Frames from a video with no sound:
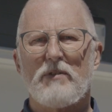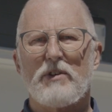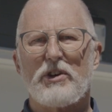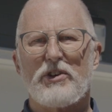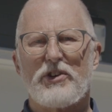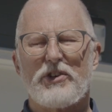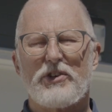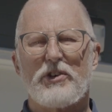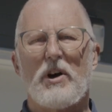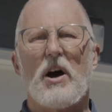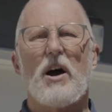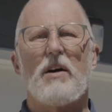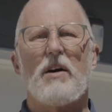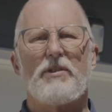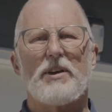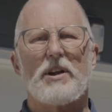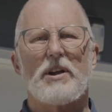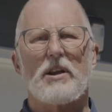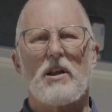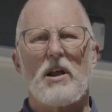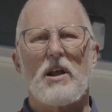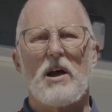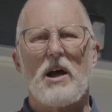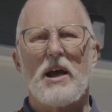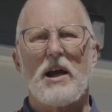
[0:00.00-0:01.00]
a soffit
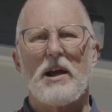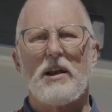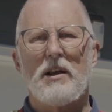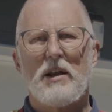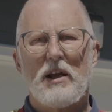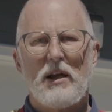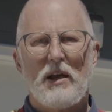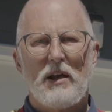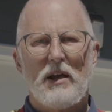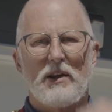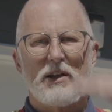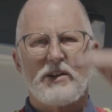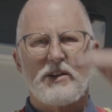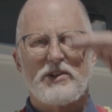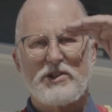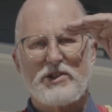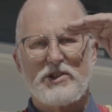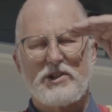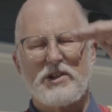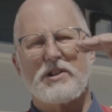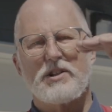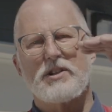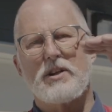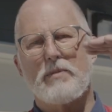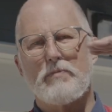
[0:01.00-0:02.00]
line that's
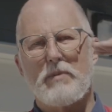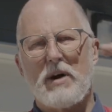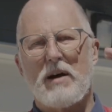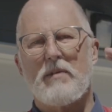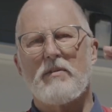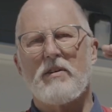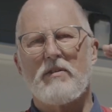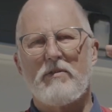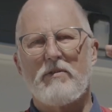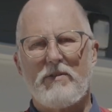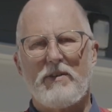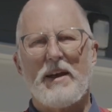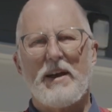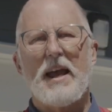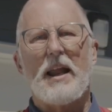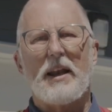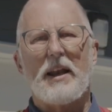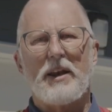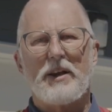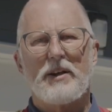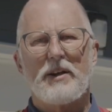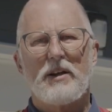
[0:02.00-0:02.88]
just above a vent,